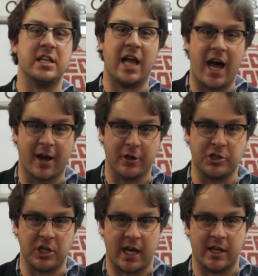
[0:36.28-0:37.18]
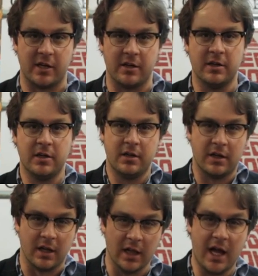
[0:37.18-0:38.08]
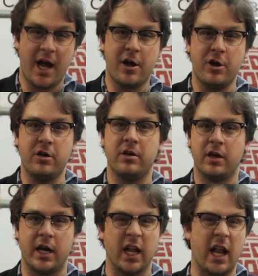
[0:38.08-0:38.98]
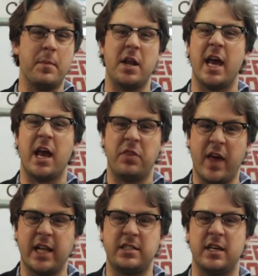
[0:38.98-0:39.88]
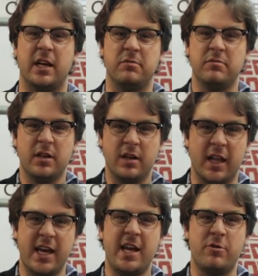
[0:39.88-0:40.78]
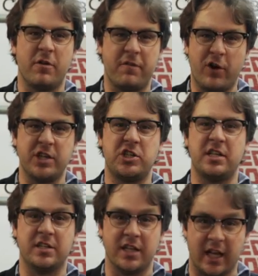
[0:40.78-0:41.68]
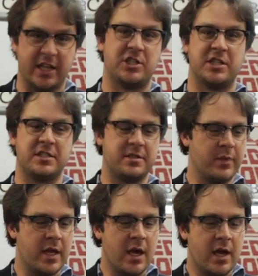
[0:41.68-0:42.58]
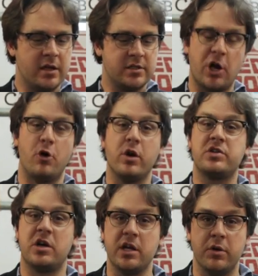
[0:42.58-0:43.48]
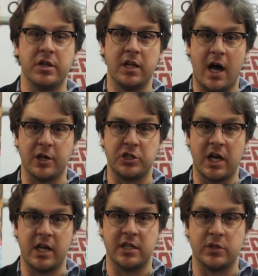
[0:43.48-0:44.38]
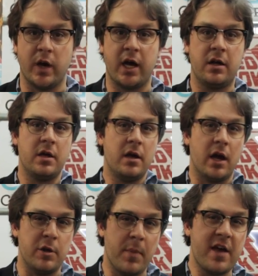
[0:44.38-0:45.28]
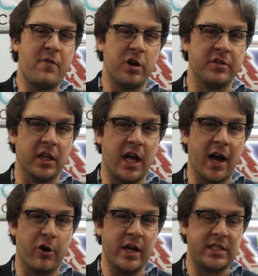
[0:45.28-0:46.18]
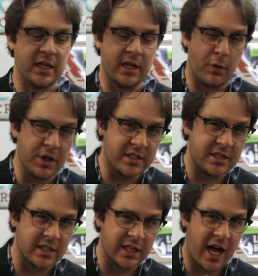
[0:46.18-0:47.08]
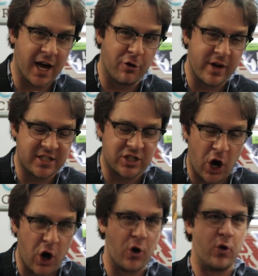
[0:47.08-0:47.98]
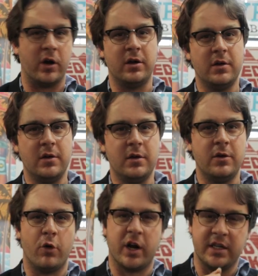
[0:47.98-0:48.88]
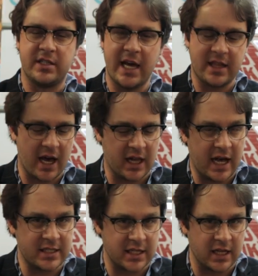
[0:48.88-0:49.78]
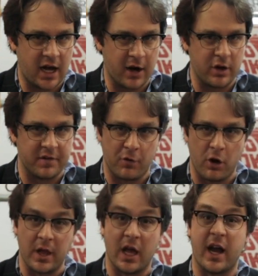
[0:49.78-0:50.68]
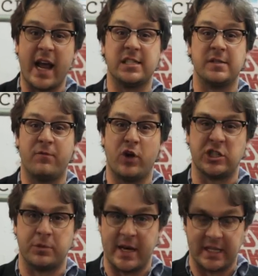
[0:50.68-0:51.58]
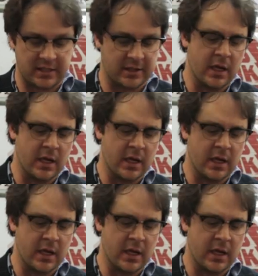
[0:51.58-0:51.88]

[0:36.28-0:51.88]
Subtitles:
a lager shandy. Lager and lemonade, that's it. Clean, refreshing, delicious. So we're starting with a lager shandy as well. And you may have heard of the Lagerita. Well, this is a Lagerito. We're gonna take that classic Lagerita formula and add some fresh mint.